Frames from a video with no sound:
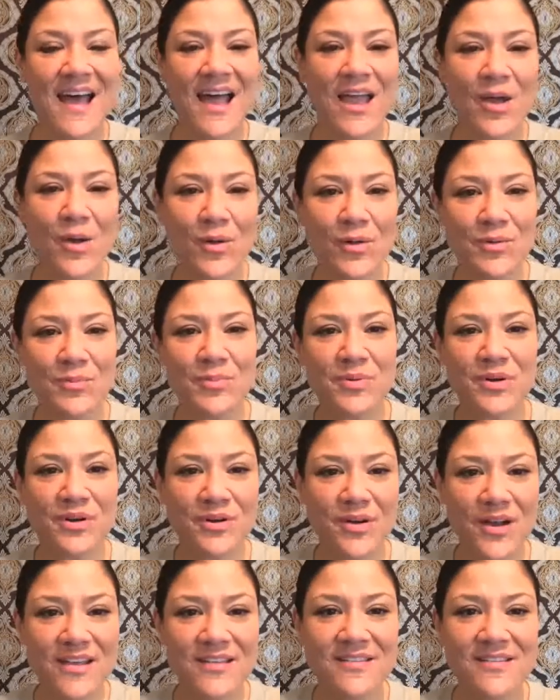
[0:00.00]
I hold
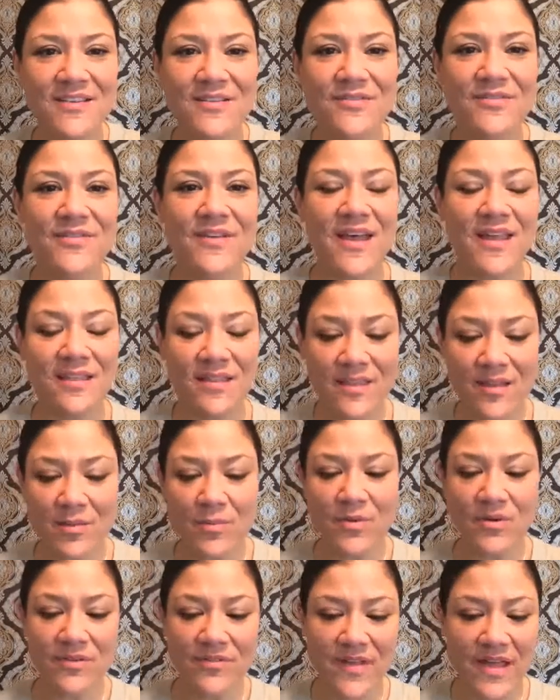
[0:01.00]
progressive and
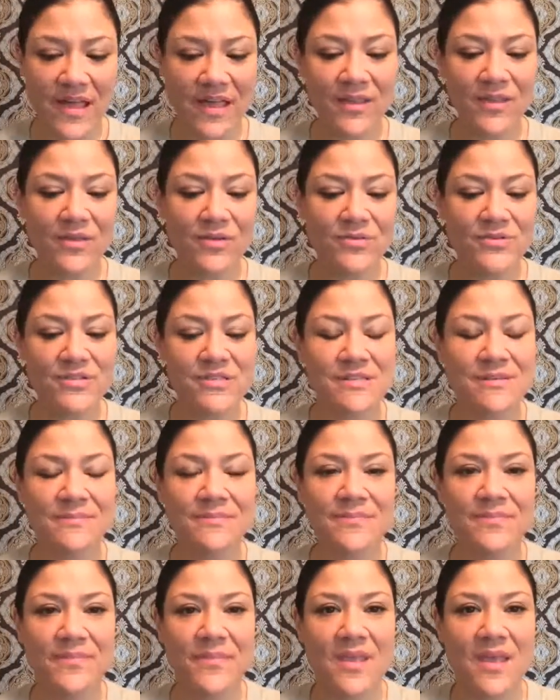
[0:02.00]
liberal values.
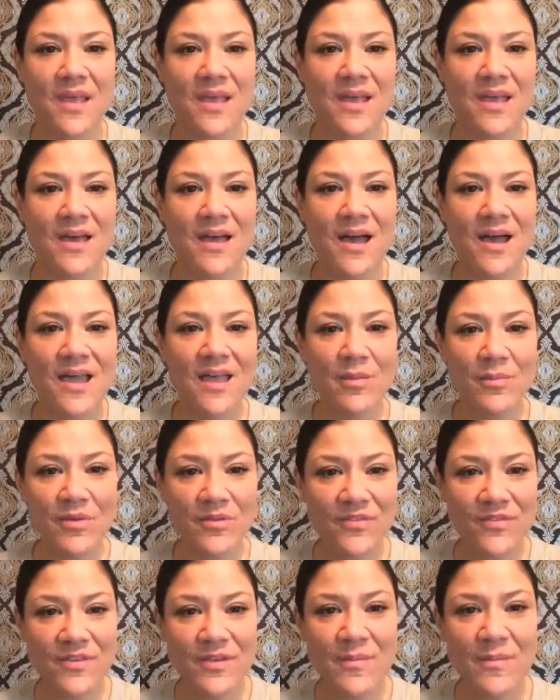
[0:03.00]
I am a
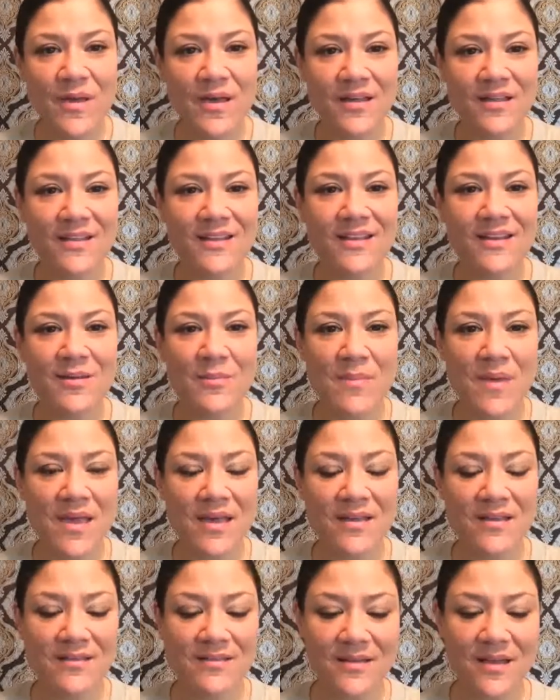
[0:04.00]
female in a
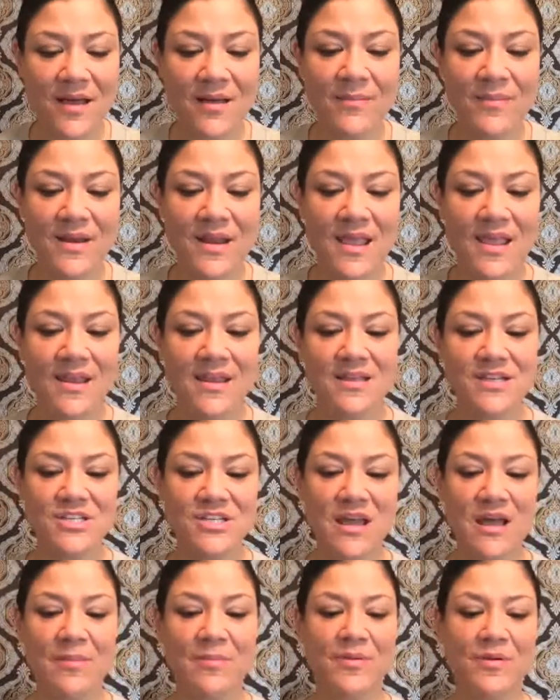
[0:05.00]
male dominated
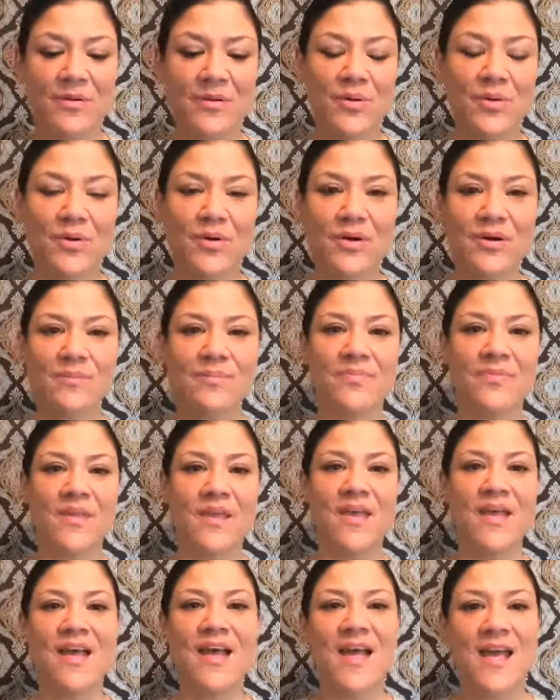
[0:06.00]
chaplain corps,
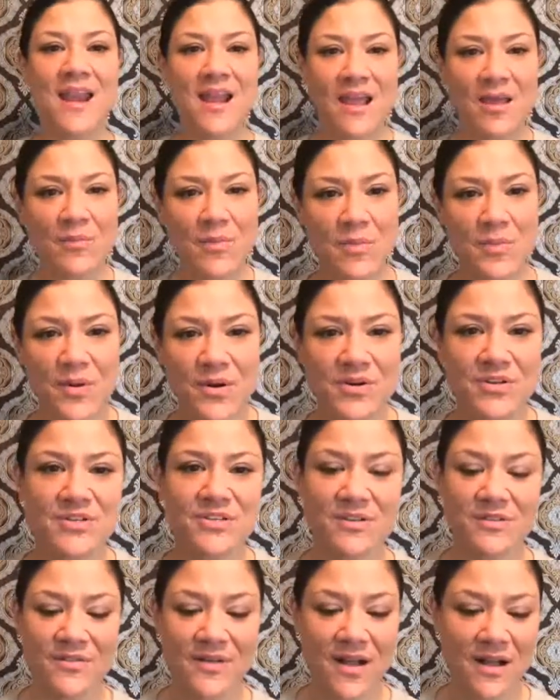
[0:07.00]
and I am a
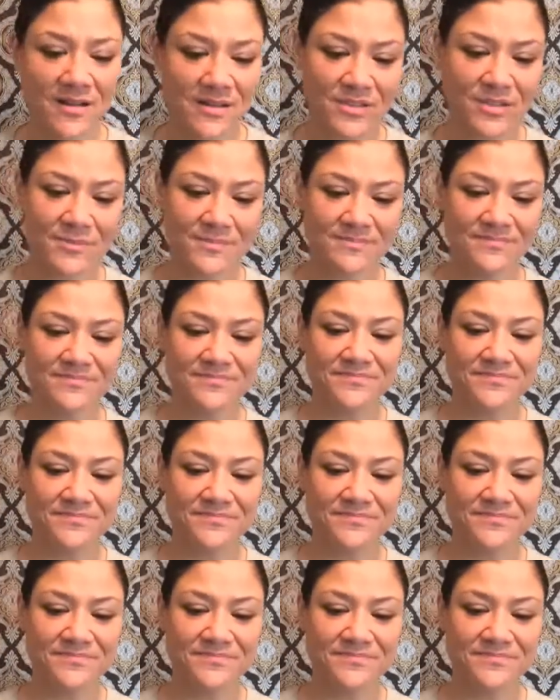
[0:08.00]
person of color.